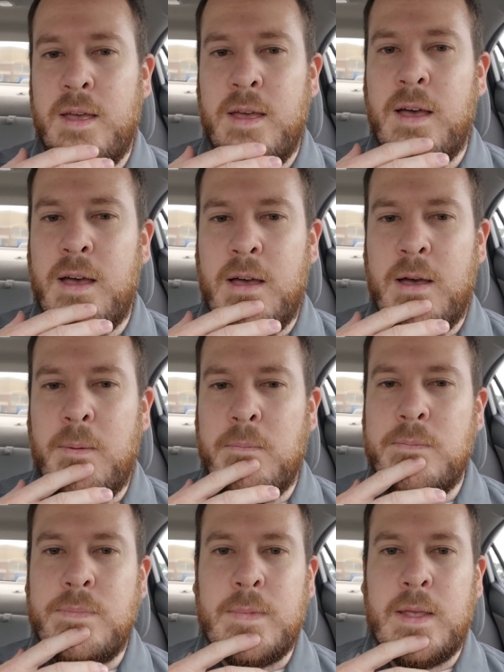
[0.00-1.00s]
a
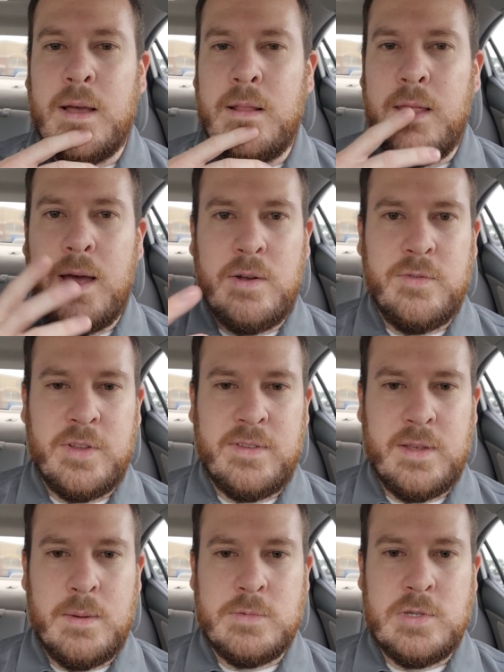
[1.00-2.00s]
lot of
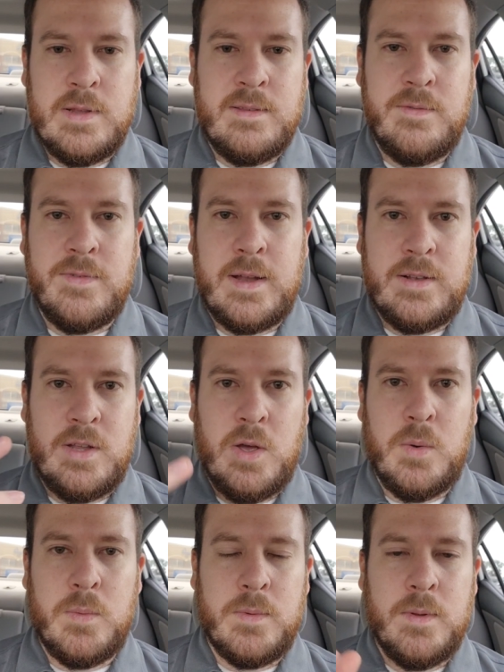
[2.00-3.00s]
assumptions if I
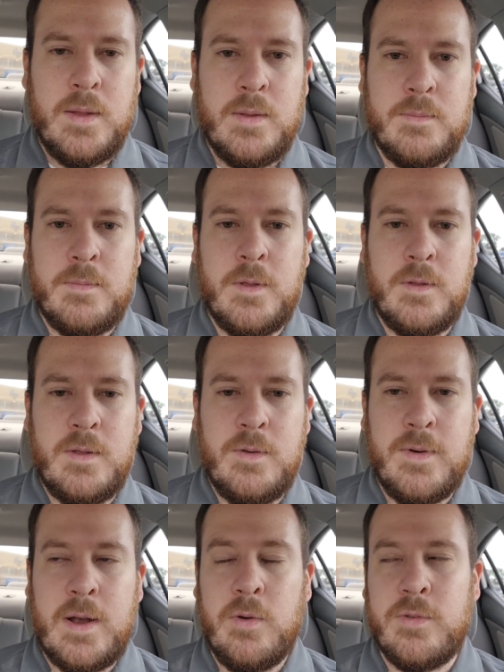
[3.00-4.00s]
don't
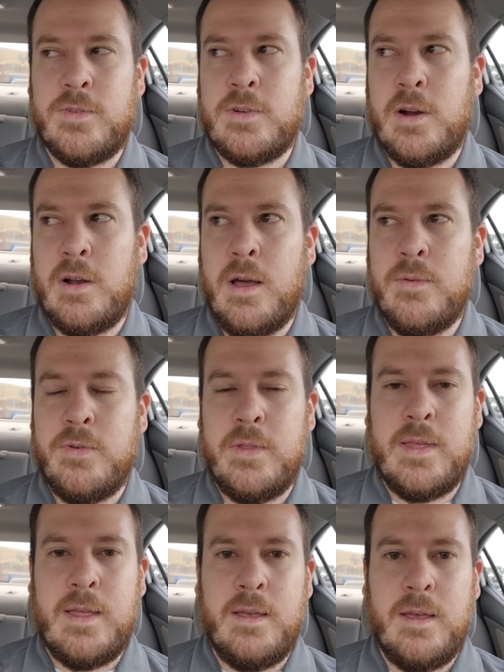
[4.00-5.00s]
start off
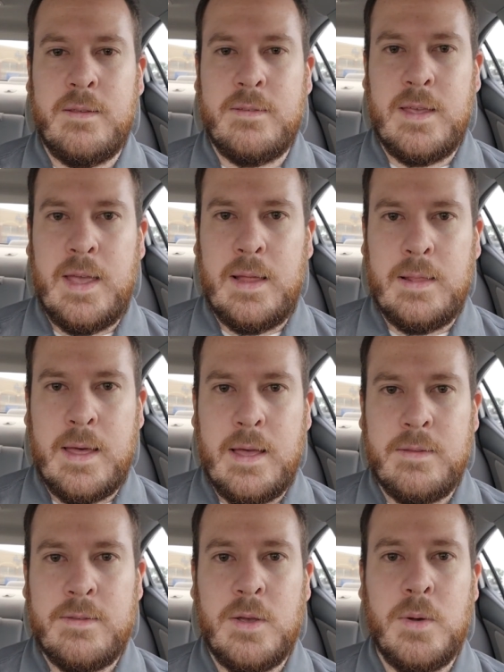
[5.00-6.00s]
with saying
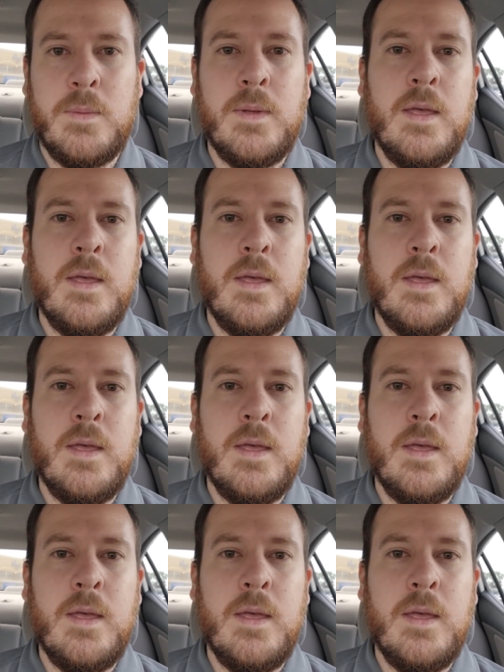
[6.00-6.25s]
that. So